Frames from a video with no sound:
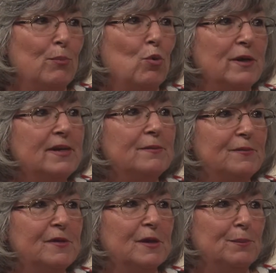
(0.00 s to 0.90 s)
important to,
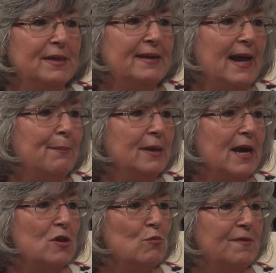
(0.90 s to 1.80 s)
to complete that
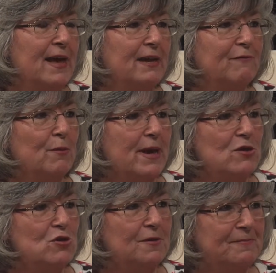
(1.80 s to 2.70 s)
application with that
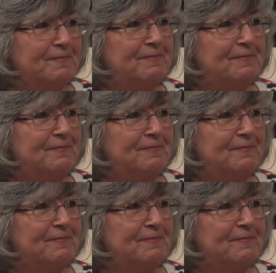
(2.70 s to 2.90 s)
information.